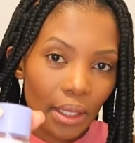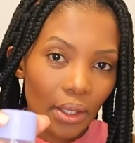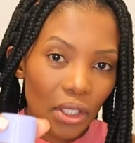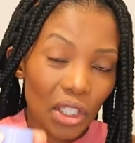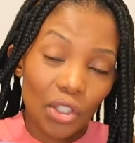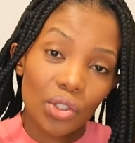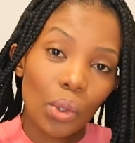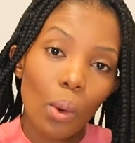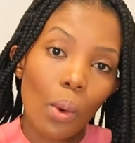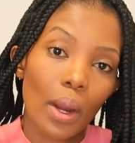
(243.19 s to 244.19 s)
the tissue
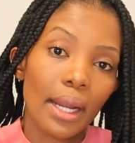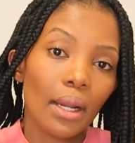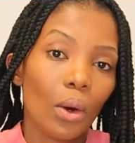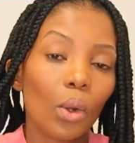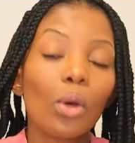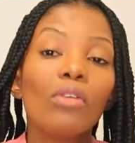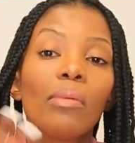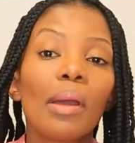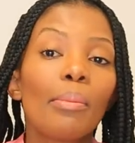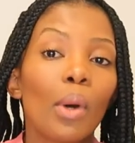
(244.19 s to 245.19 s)
oil all over
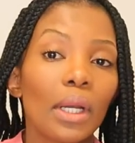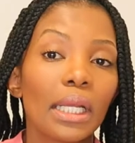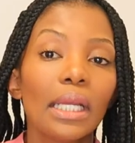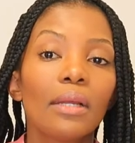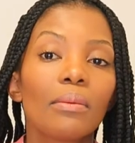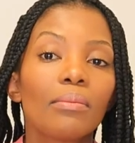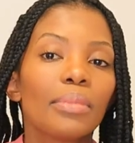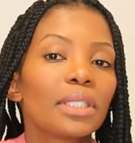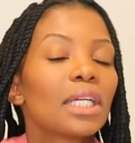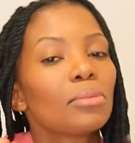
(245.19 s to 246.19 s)
my body,
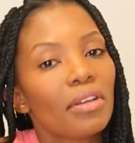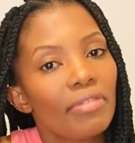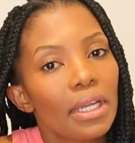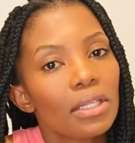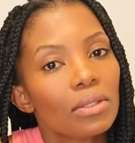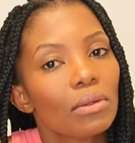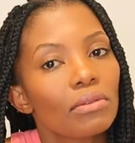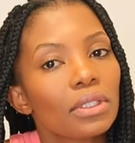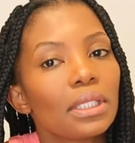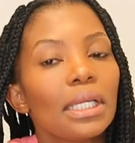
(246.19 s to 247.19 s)
besides my face,
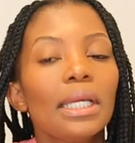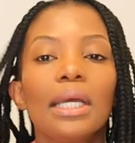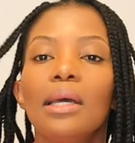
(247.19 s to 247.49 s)
obviously,